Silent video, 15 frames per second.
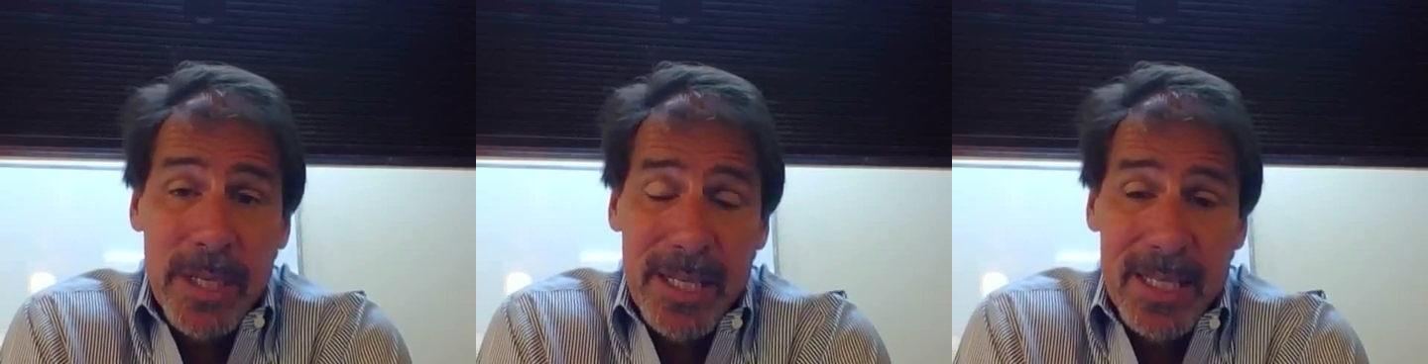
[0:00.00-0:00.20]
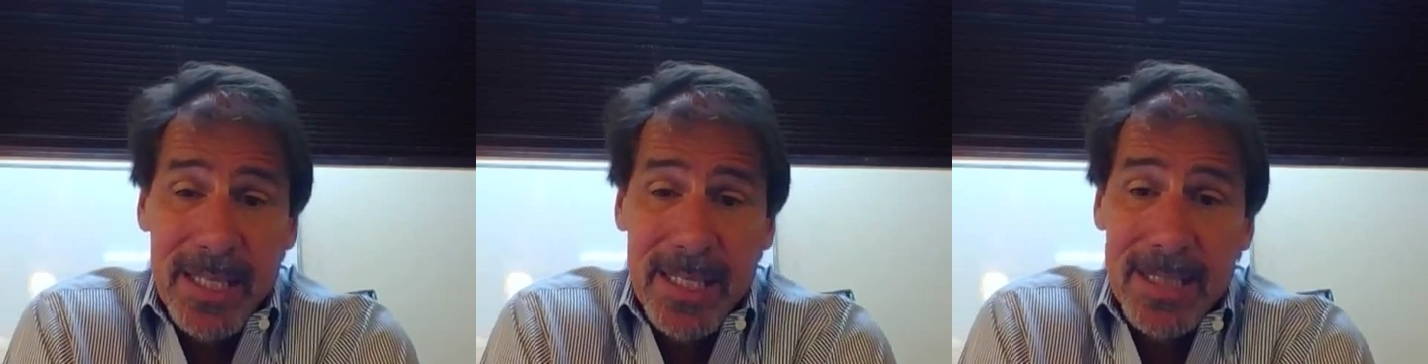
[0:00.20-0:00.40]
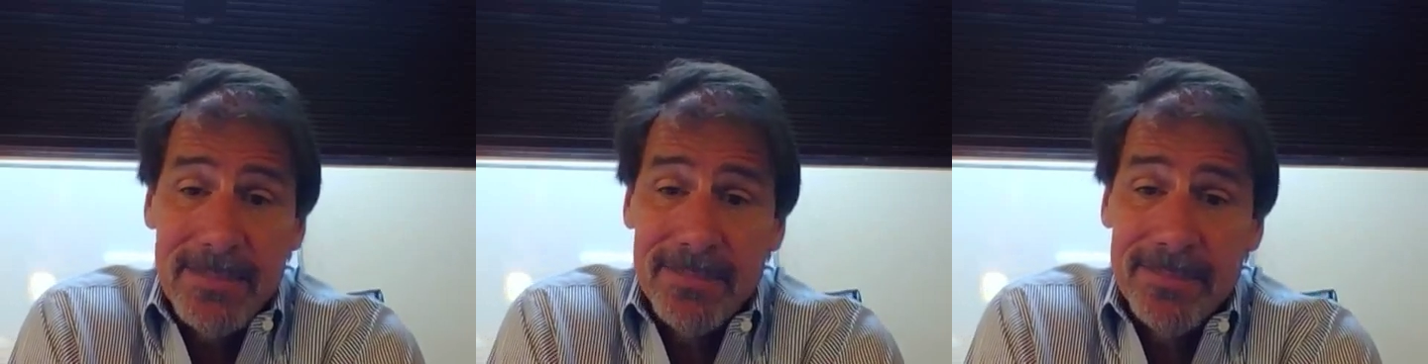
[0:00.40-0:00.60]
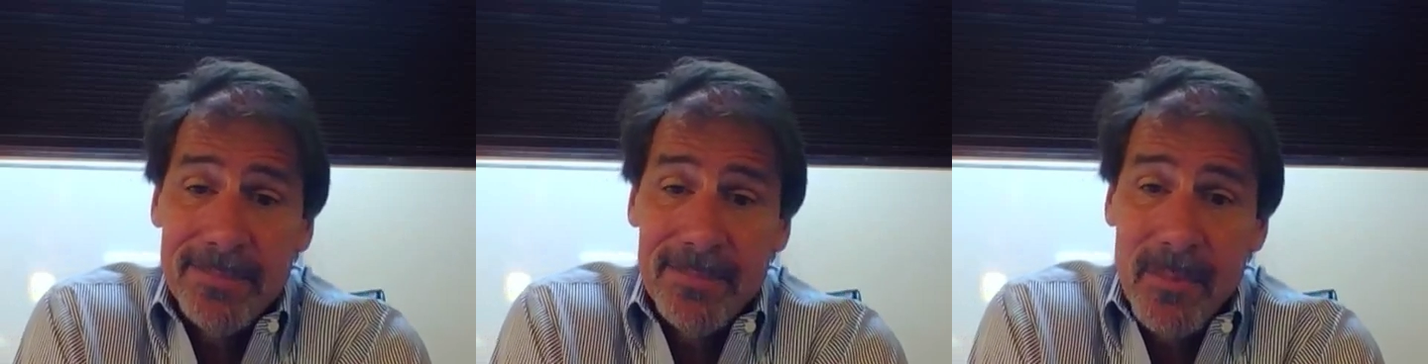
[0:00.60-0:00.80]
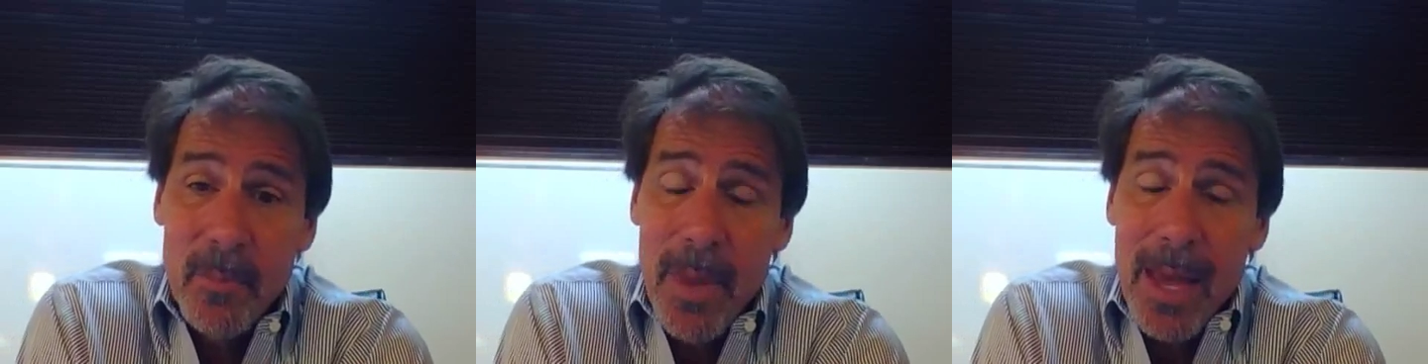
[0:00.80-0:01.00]
a
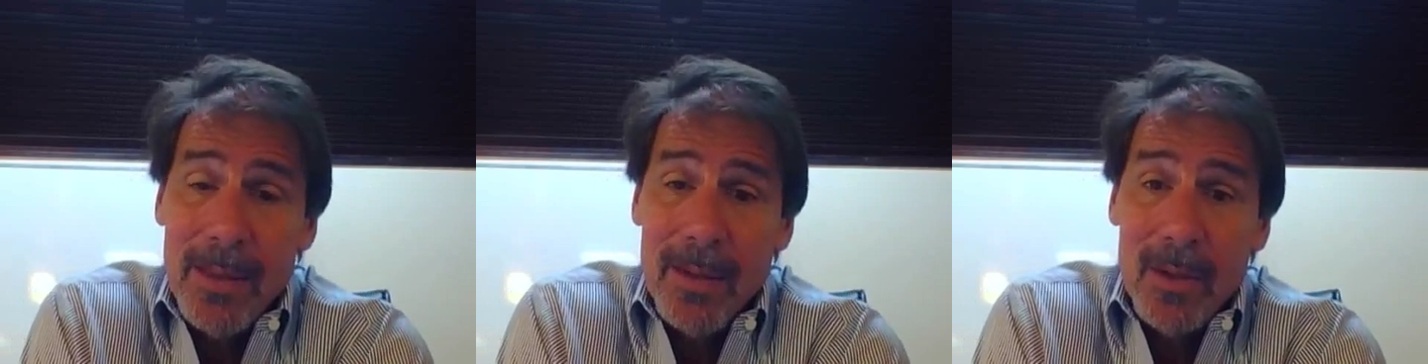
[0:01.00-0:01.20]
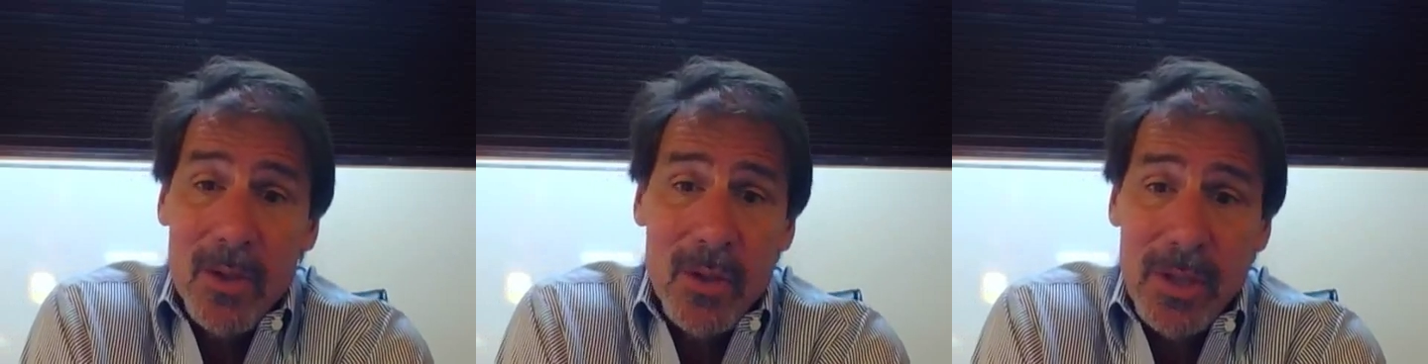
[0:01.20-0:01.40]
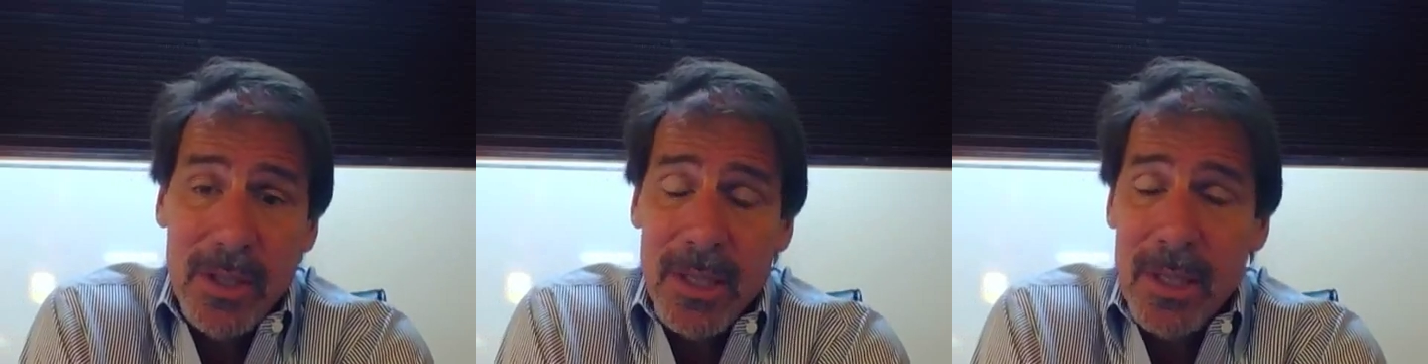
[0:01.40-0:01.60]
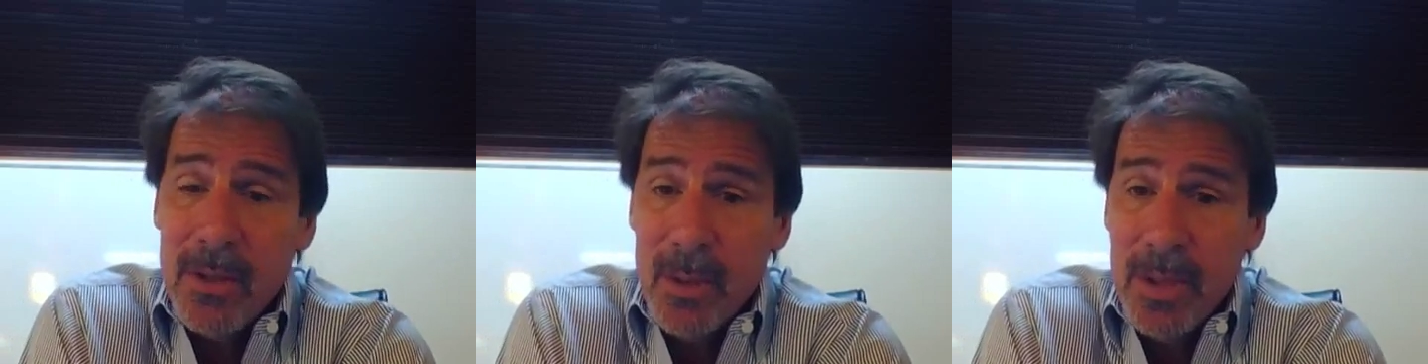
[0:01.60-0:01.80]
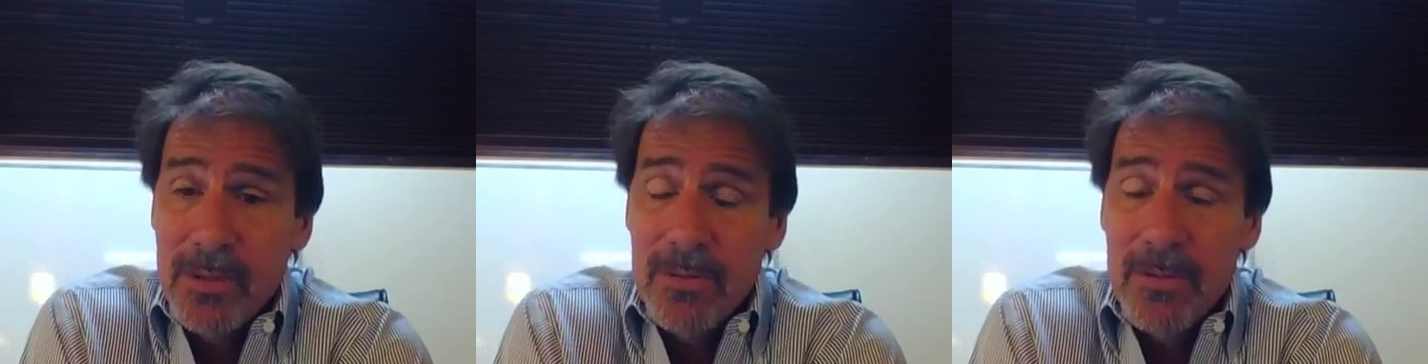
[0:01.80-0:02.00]
balance sheet? How
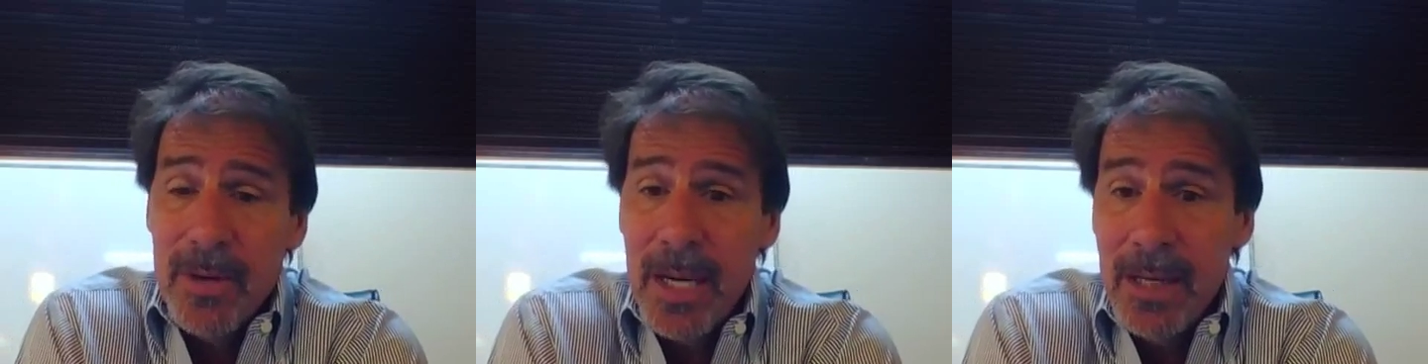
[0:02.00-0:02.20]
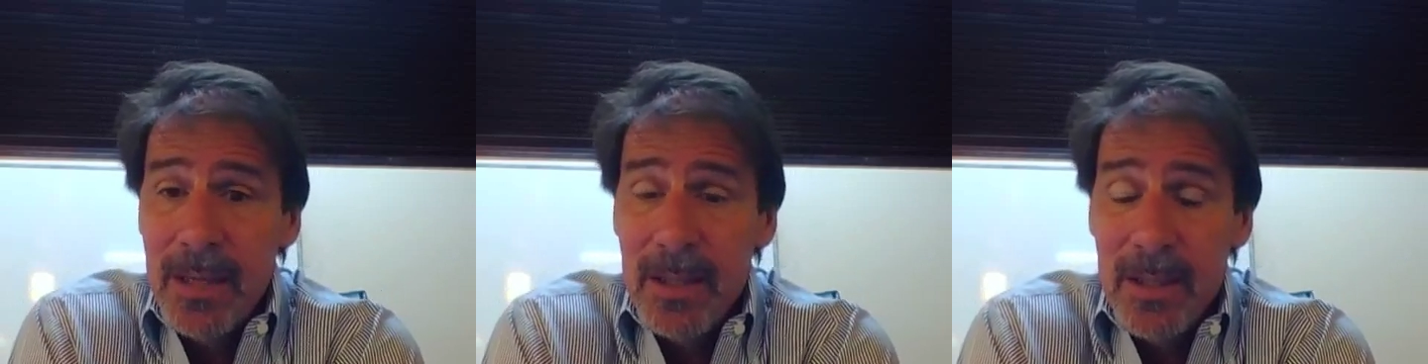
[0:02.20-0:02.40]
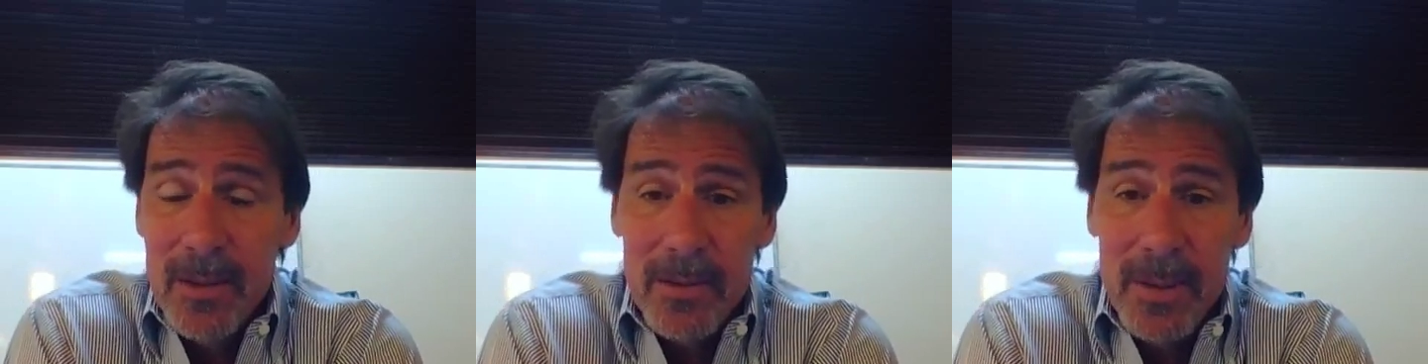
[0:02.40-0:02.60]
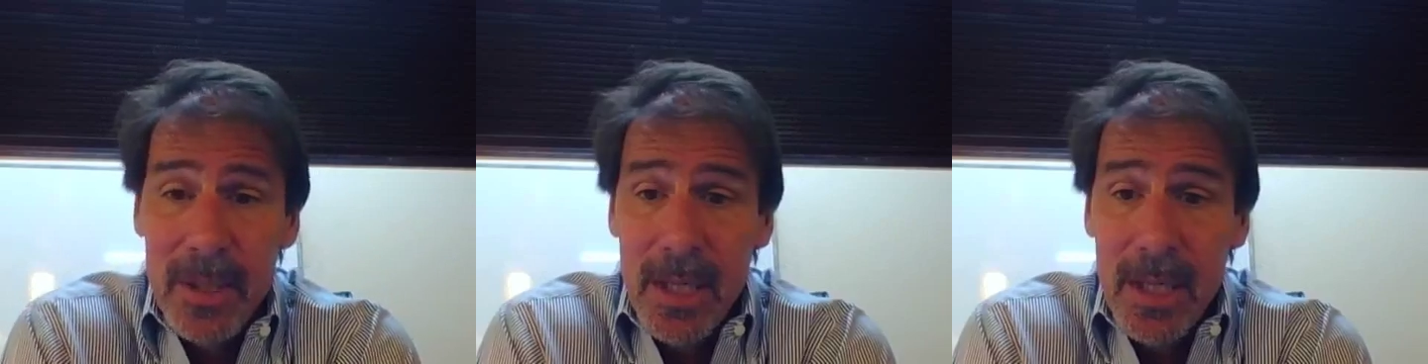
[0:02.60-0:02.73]
do we define it